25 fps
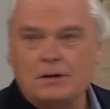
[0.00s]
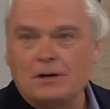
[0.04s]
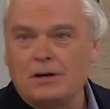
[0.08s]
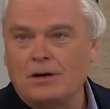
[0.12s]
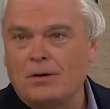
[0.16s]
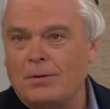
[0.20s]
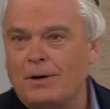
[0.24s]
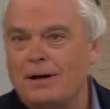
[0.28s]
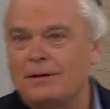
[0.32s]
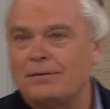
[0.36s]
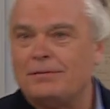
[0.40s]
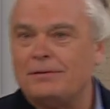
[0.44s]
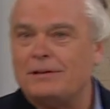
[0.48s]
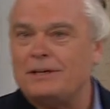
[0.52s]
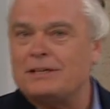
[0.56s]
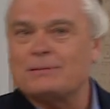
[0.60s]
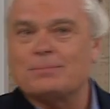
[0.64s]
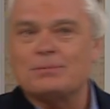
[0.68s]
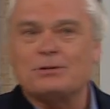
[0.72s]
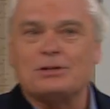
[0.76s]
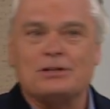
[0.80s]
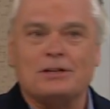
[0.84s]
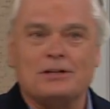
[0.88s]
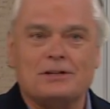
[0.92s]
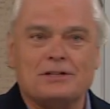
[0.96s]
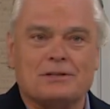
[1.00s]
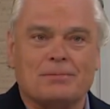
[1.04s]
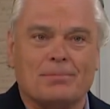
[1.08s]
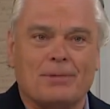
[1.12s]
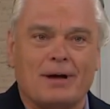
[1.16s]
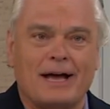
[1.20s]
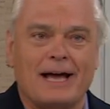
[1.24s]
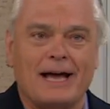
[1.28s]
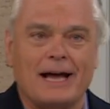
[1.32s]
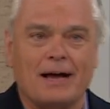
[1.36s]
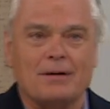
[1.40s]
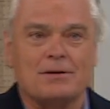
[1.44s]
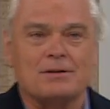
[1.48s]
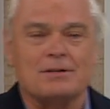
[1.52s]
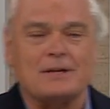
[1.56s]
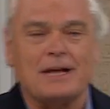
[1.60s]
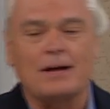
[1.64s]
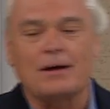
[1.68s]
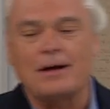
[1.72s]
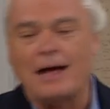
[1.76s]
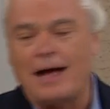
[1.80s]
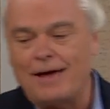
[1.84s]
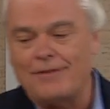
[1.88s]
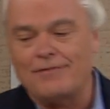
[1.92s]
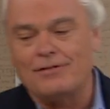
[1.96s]
You know what? These machines in my house, I
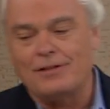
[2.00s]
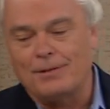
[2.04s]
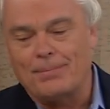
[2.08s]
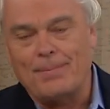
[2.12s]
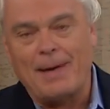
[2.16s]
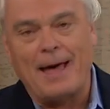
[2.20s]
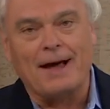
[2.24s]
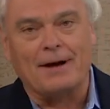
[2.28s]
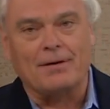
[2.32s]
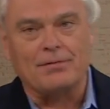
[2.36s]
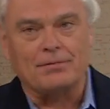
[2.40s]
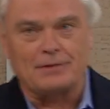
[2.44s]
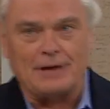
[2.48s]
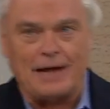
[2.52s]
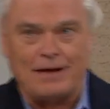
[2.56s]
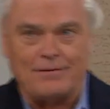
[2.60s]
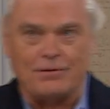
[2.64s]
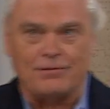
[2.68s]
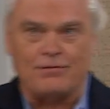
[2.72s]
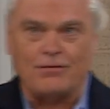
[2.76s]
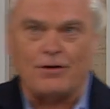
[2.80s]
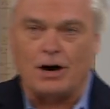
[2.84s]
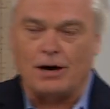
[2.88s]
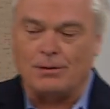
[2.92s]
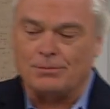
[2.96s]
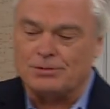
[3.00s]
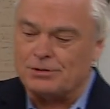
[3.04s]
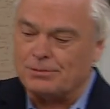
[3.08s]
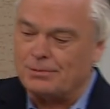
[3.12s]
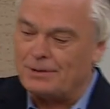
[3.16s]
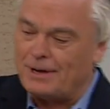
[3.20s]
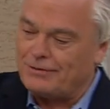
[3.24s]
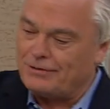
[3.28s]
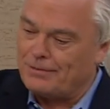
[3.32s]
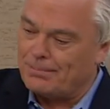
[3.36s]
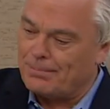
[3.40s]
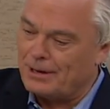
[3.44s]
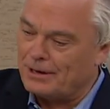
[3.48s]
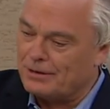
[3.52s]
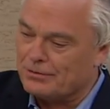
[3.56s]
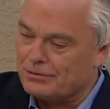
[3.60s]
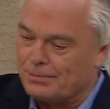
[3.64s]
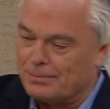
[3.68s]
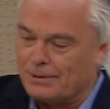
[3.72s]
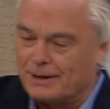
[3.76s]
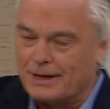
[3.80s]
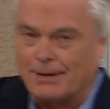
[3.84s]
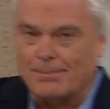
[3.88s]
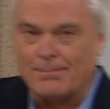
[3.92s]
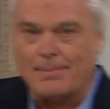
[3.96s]
have in the back, I have a farm, so we have the mudroom,
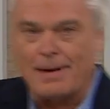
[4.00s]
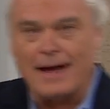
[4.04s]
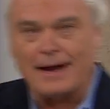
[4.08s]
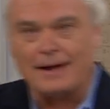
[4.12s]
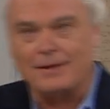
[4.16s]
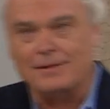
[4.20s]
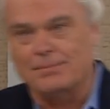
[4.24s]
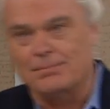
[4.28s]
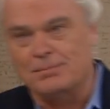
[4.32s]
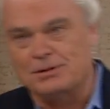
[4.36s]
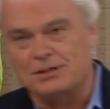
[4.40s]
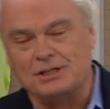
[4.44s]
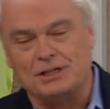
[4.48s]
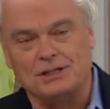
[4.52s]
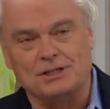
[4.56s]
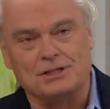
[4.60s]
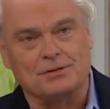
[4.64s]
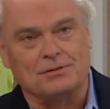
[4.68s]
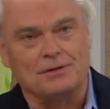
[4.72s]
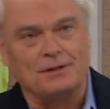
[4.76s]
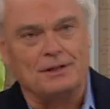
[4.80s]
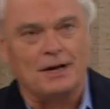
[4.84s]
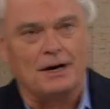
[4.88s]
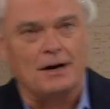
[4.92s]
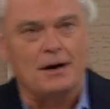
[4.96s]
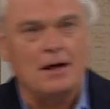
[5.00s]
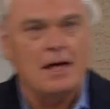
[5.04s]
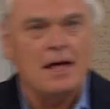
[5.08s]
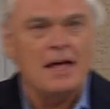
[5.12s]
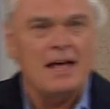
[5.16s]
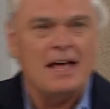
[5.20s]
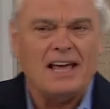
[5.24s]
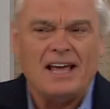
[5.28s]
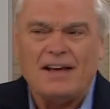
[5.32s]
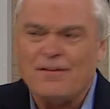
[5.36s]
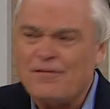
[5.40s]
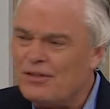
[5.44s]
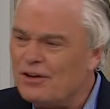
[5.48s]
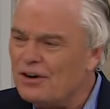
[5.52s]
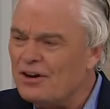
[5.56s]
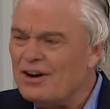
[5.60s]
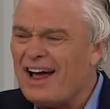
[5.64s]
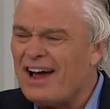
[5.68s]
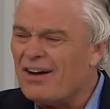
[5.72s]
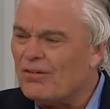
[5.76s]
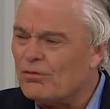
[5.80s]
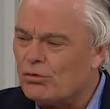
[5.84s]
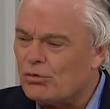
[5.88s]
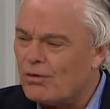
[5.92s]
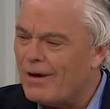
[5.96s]
we come back and the machines are in there. If they're
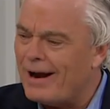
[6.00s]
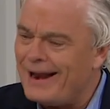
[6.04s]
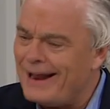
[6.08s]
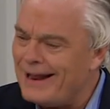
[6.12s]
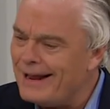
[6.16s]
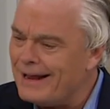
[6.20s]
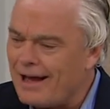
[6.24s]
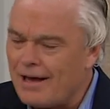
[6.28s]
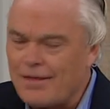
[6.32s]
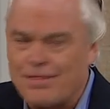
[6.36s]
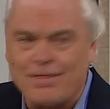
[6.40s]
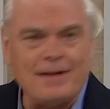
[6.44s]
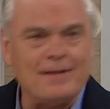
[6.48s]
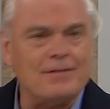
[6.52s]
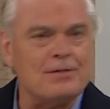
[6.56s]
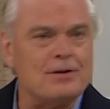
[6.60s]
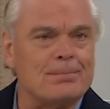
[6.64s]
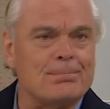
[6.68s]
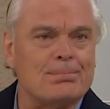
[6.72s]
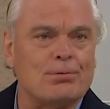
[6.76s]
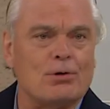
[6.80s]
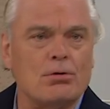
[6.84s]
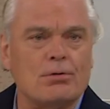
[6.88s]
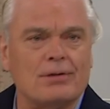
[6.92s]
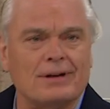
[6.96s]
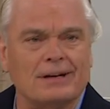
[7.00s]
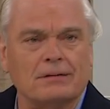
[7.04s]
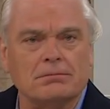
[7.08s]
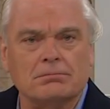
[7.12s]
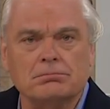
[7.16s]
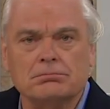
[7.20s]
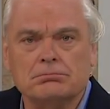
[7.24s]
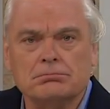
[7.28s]
not running, I think they're broken.